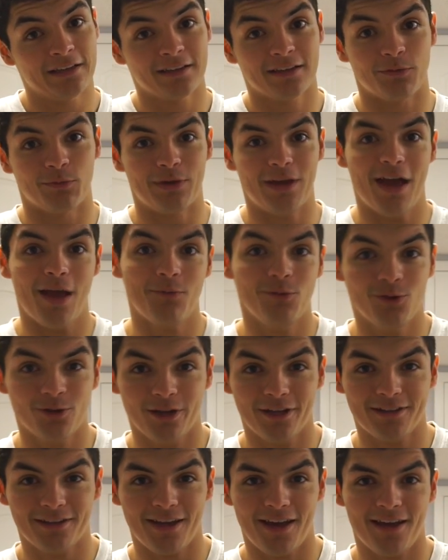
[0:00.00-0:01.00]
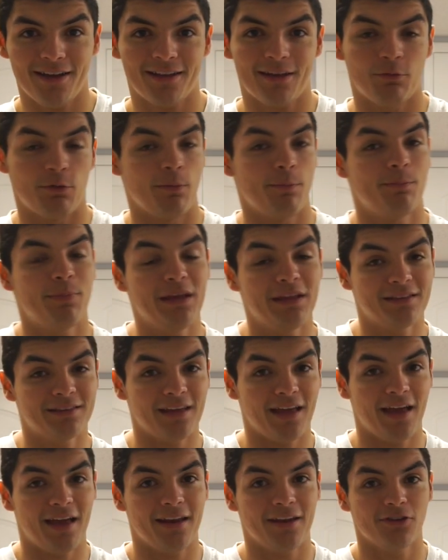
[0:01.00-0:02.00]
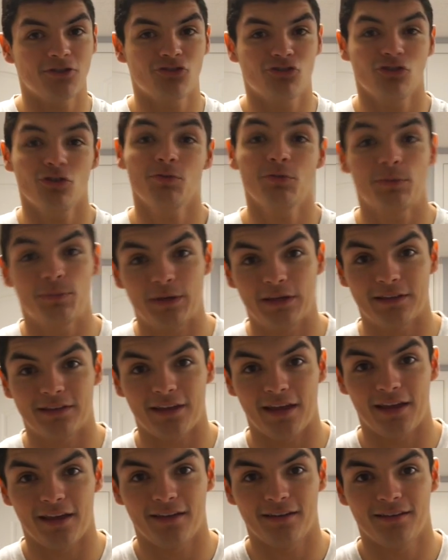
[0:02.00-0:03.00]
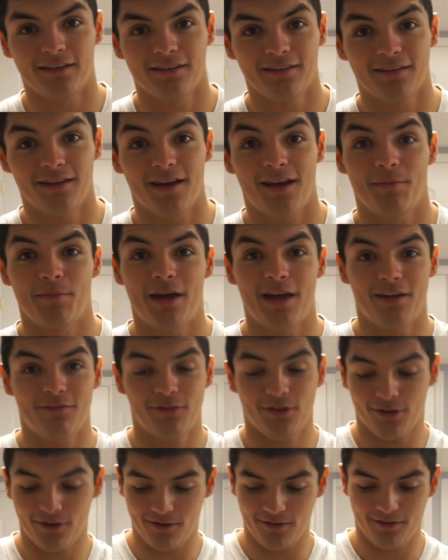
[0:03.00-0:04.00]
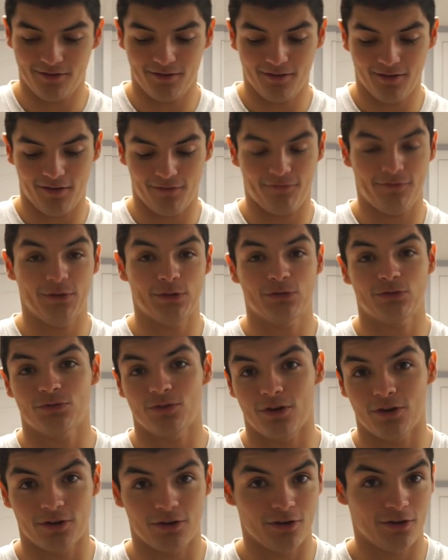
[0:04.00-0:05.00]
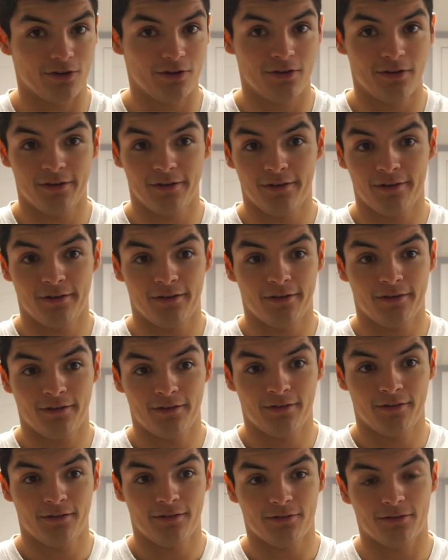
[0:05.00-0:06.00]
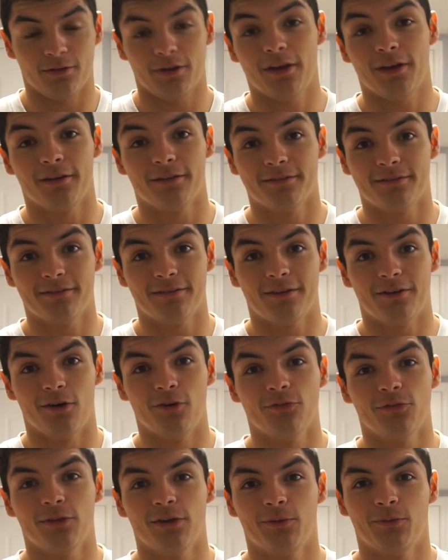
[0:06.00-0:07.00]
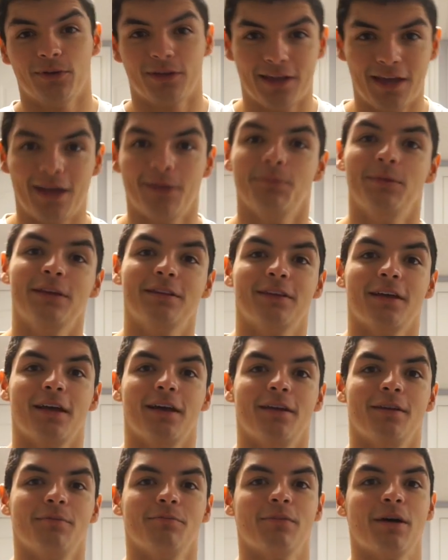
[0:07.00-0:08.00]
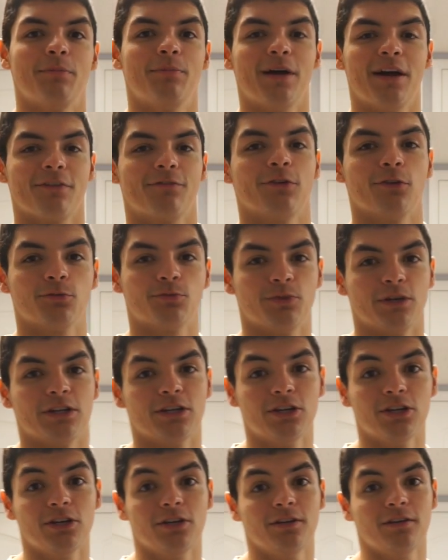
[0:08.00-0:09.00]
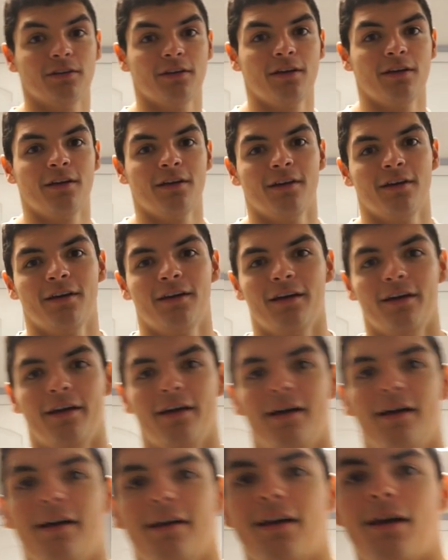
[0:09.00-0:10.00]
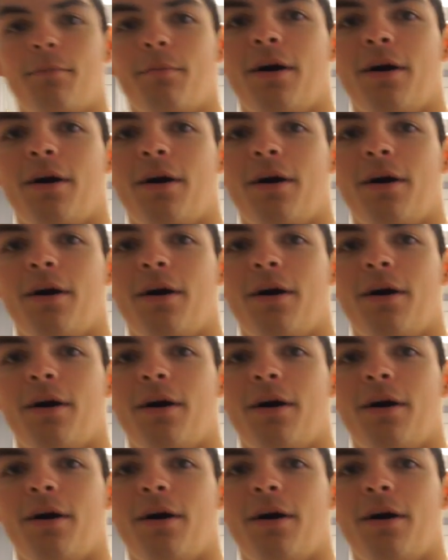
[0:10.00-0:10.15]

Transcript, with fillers: Can we emulate that? Can we beat that? Should we beat that? I'm heavier, I feel stronger. So yeah, Hopefully we can beat that. My back feels pretty good. I got